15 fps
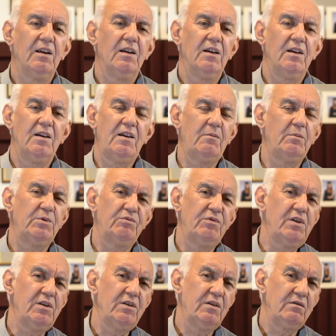uh, it was
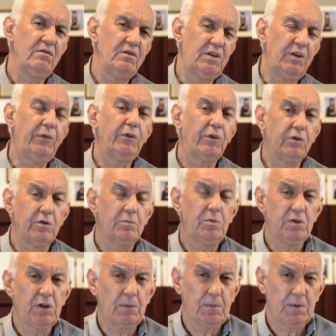really difficult to
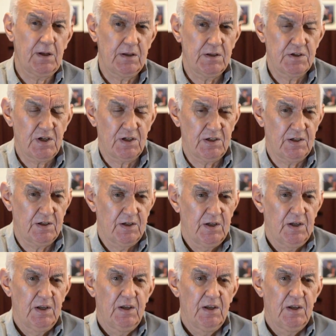put up an antenna